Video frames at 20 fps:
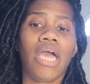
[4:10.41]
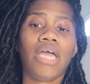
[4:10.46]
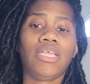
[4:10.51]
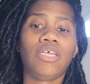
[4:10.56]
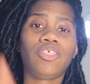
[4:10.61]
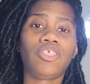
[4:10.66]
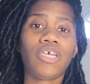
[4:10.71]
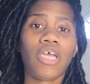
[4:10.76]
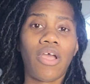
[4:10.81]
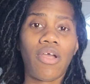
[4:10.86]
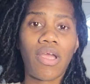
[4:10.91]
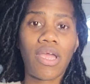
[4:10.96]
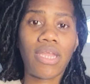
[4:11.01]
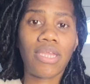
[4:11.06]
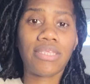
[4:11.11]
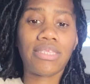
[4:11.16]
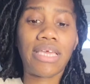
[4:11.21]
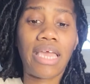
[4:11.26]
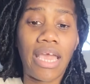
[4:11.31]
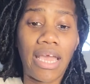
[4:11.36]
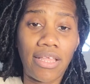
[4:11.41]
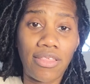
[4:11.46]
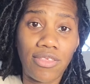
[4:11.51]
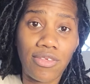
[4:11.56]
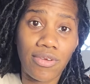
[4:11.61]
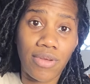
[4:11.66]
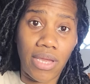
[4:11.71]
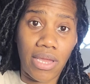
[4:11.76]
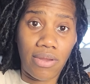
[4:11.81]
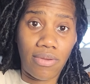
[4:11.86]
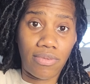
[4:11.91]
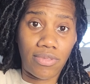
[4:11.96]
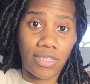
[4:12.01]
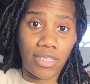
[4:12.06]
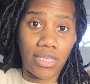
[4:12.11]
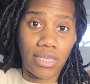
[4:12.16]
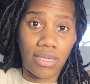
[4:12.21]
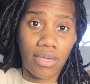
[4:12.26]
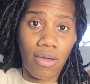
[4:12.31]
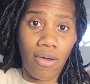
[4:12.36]
The Chariot is Cancer
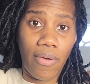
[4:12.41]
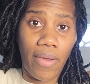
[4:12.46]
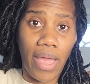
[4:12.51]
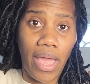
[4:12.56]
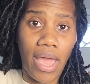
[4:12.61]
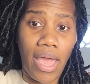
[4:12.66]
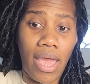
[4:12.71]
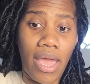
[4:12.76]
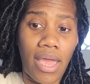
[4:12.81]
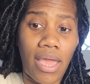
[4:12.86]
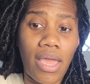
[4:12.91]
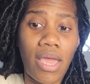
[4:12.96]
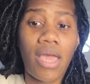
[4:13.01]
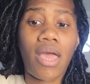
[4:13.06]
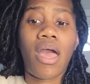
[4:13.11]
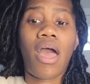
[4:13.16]
energy, okay?